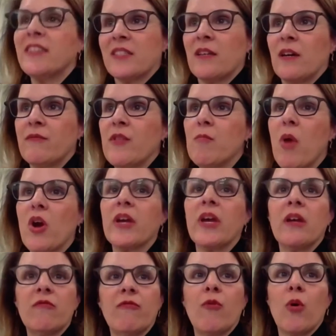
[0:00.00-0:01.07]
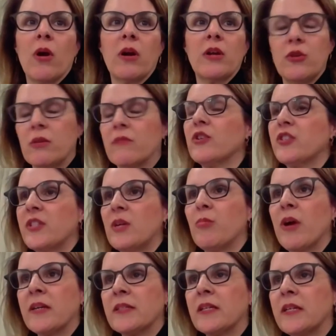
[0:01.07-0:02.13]
just the facts of the market
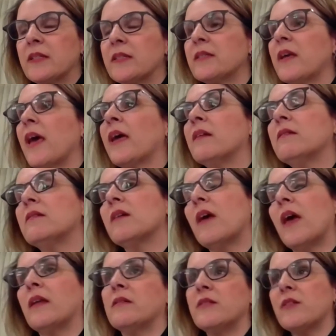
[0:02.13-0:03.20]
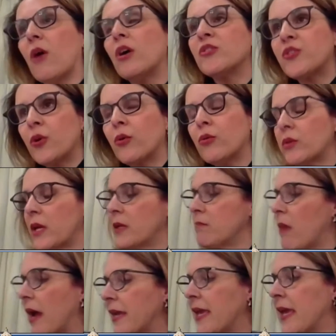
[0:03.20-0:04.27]
for university presidents. And
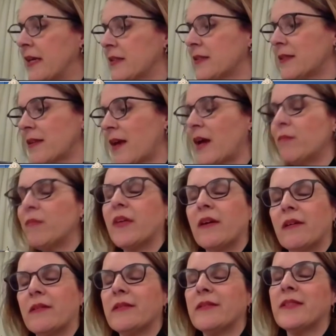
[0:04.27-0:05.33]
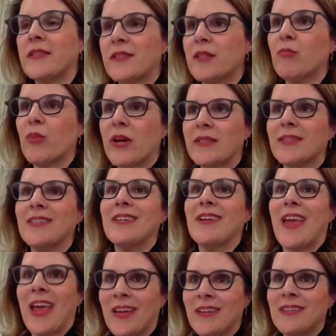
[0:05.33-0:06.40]
also in my case, I'm the
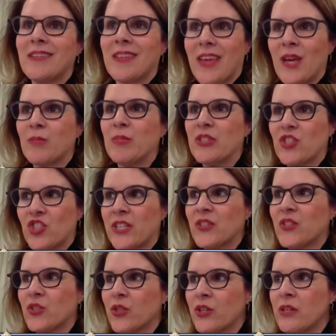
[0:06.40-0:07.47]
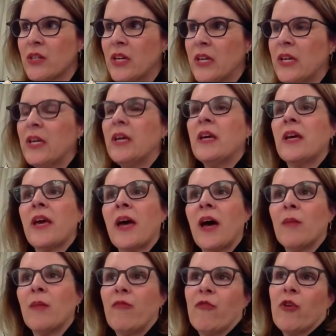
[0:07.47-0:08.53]
system president and the campus
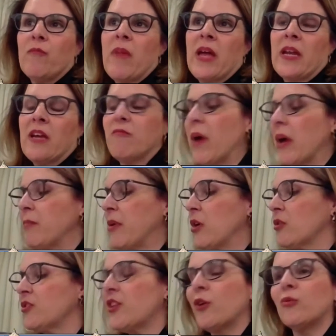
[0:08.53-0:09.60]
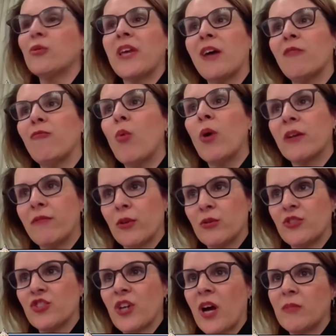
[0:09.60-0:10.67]
chancellor. For many of my peers,
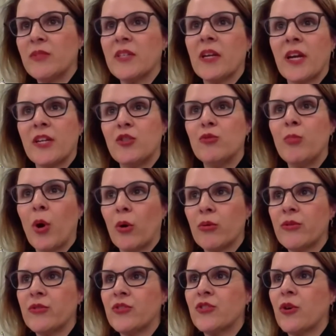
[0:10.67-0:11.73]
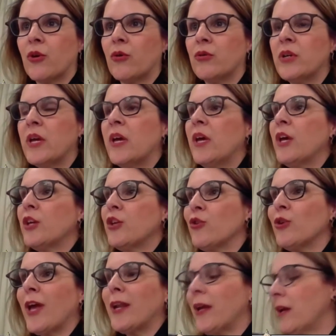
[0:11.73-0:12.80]
they only have one of those jobs, and I do both.
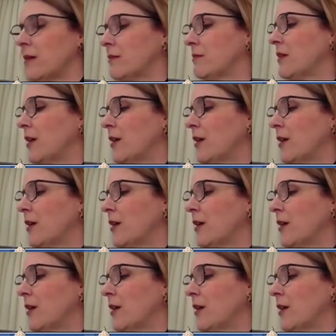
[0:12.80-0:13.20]
So